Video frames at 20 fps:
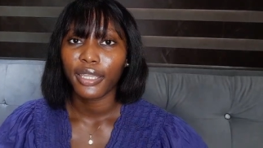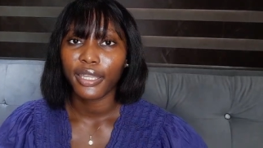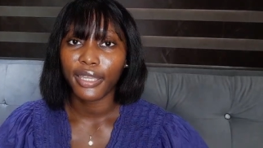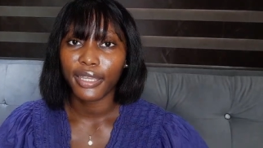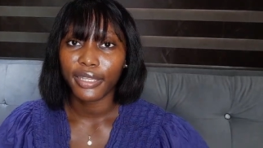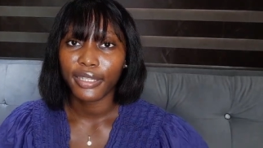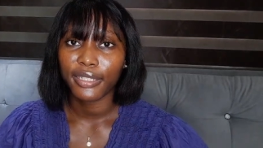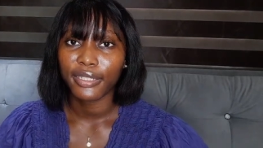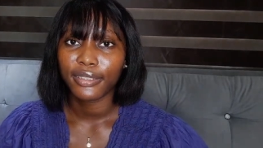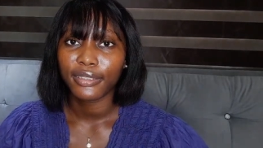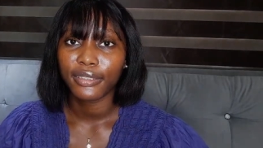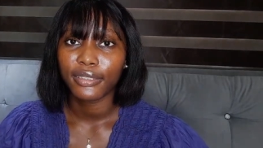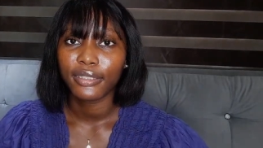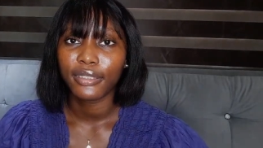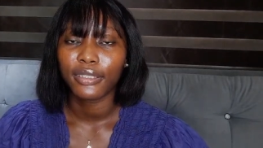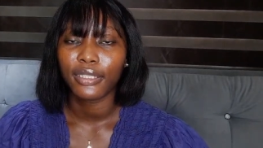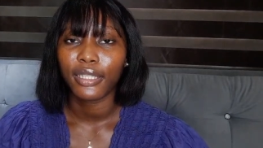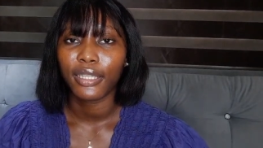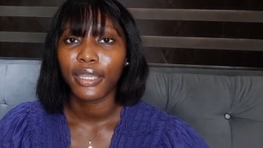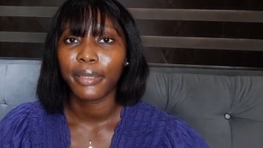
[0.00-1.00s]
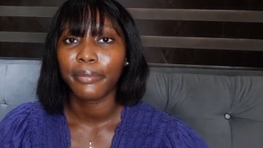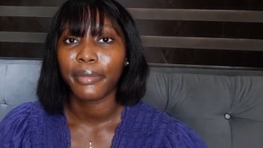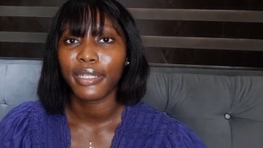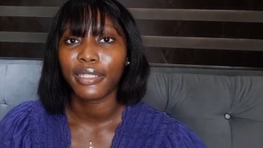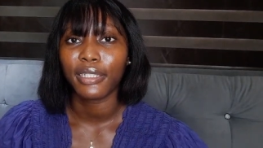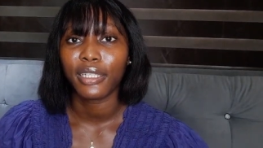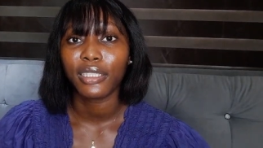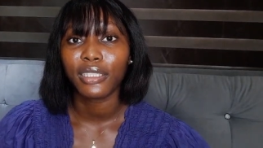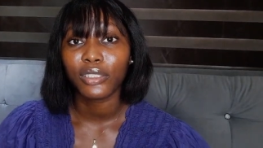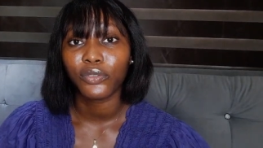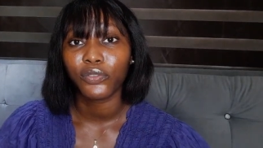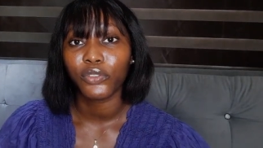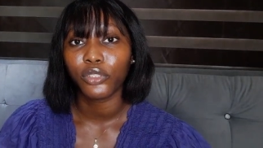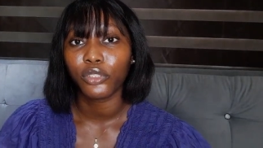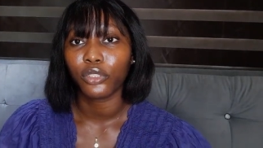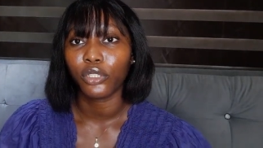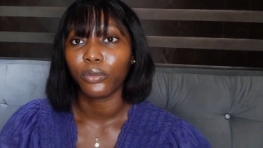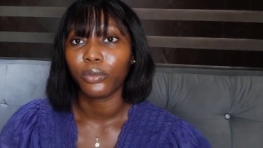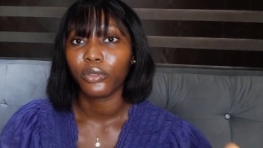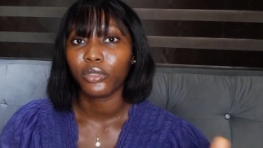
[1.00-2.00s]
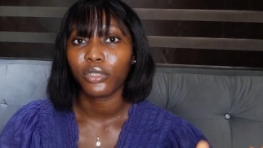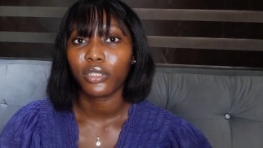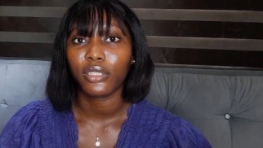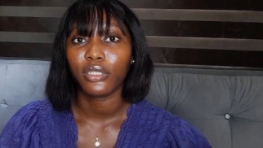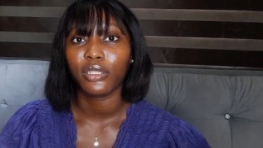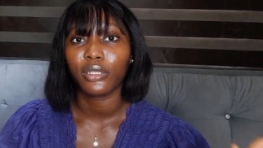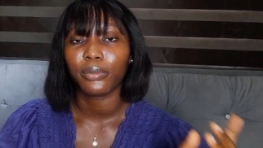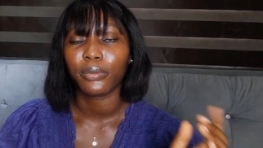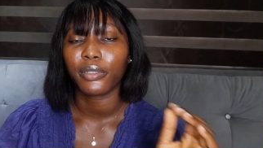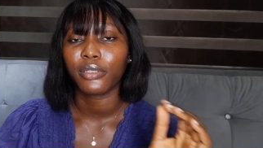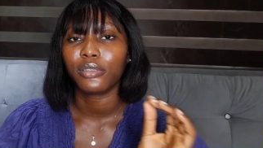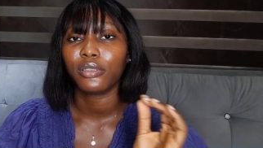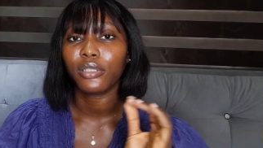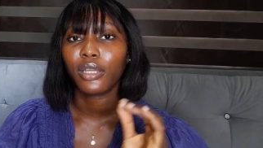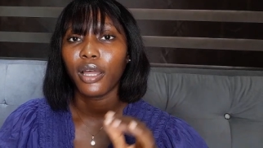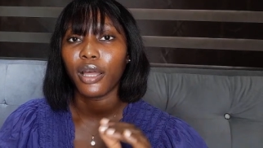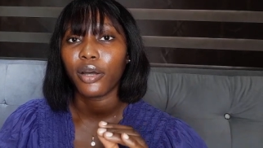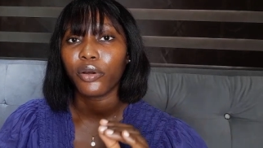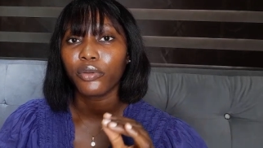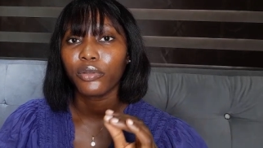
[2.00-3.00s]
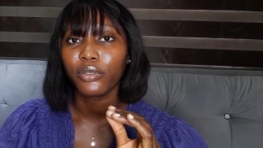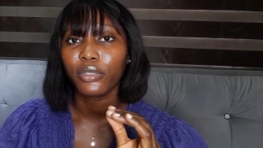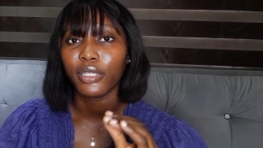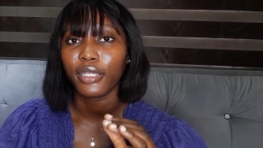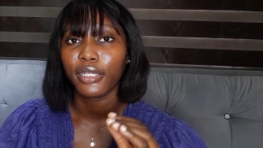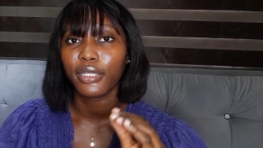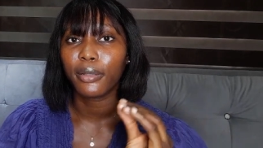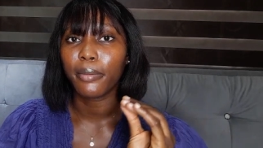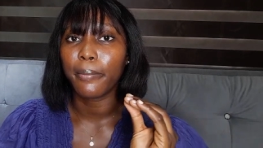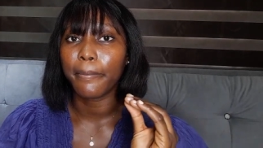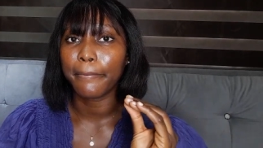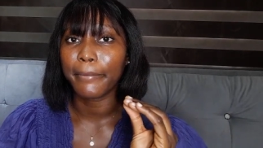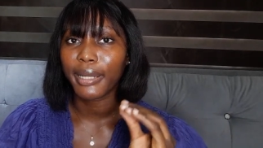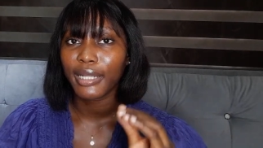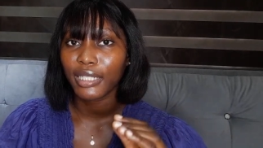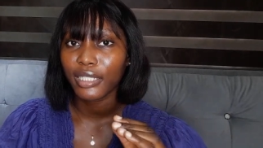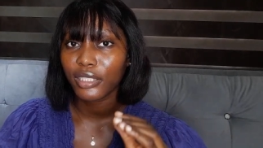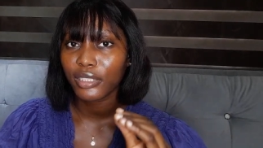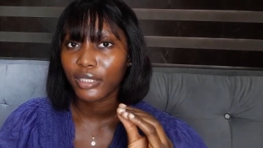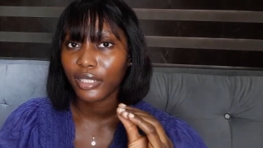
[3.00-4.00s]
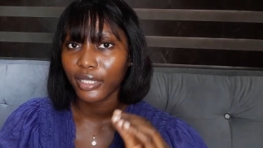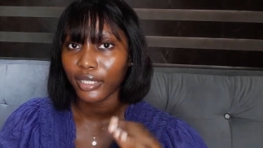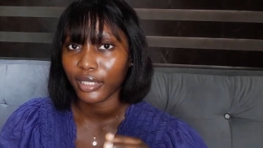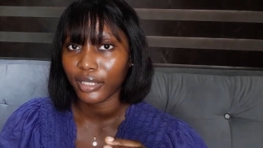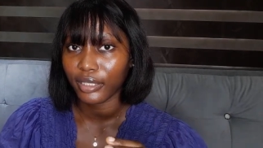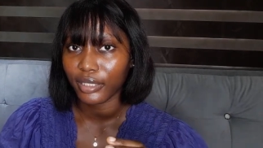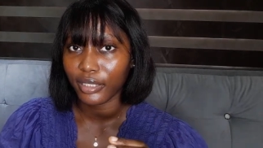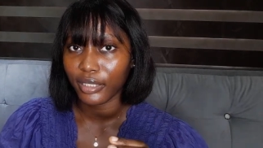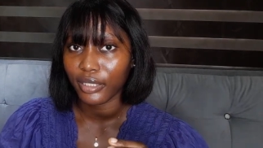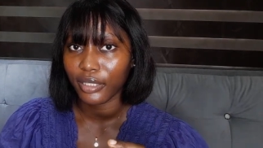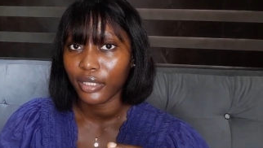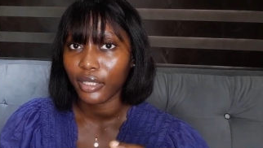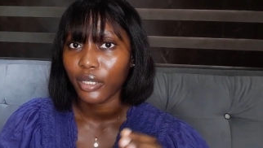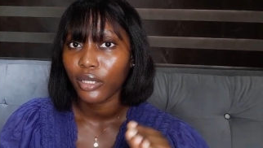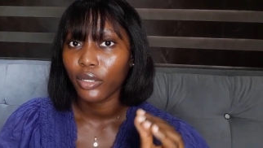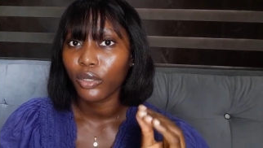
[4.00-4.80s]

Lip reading: And in my next video, I'll be talking about how you can manage acne